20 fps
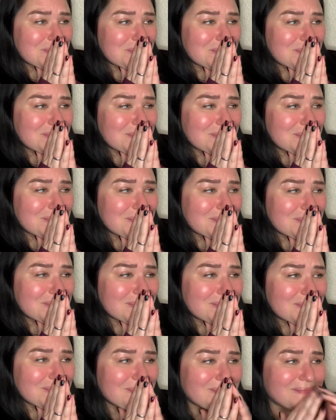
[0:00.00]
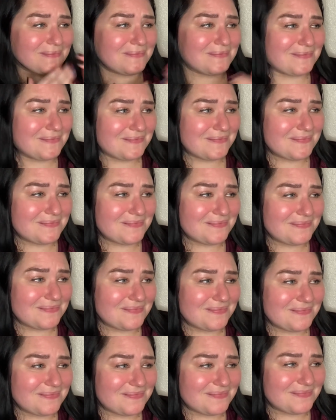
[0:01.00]

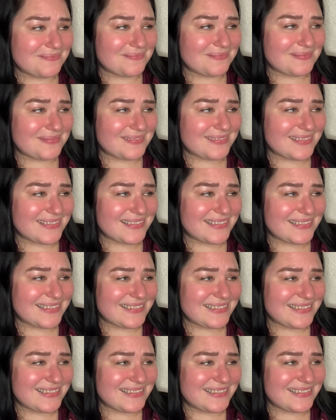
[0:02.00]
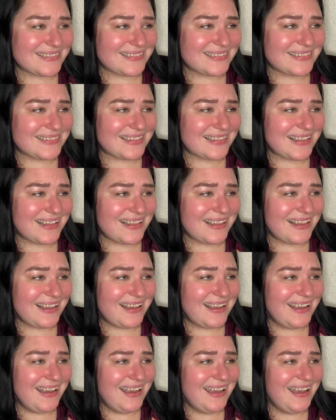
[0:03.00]

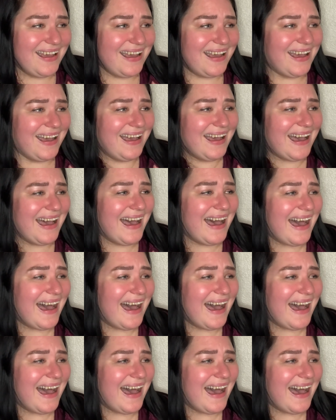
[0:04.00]
[no speech]